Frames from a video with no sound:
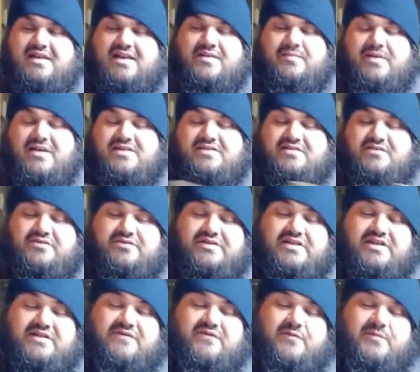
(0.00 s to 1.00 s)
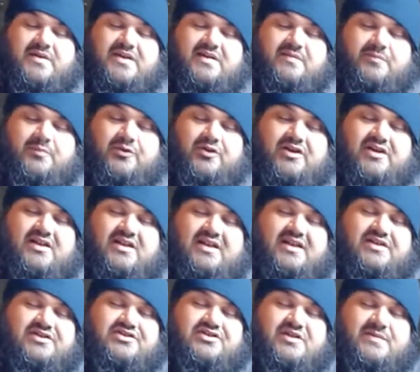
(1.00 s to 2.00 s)
it makes no sense for me to print
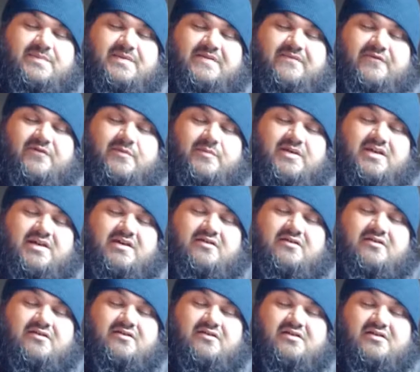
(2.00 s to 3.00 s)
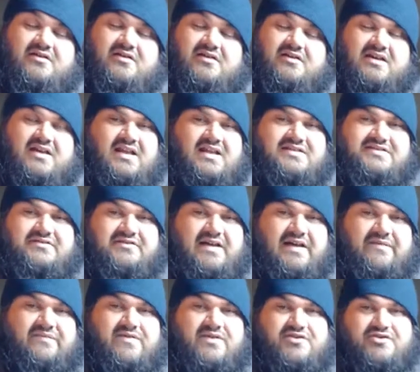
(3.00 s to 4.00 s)
it and ship it from here and still
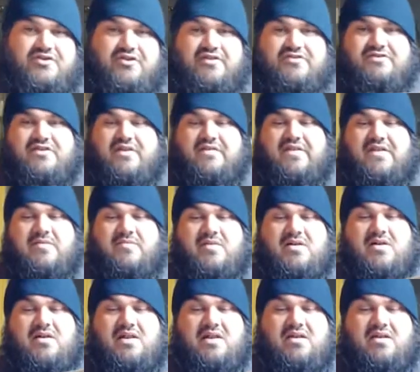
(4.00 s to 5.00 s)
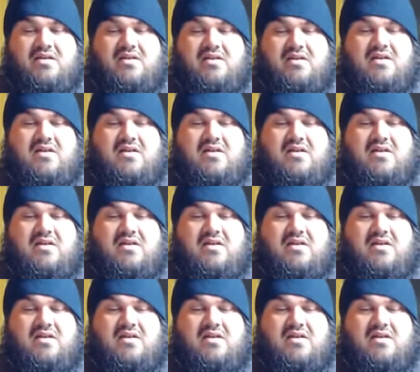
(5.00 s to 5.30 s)
have to charge all that money.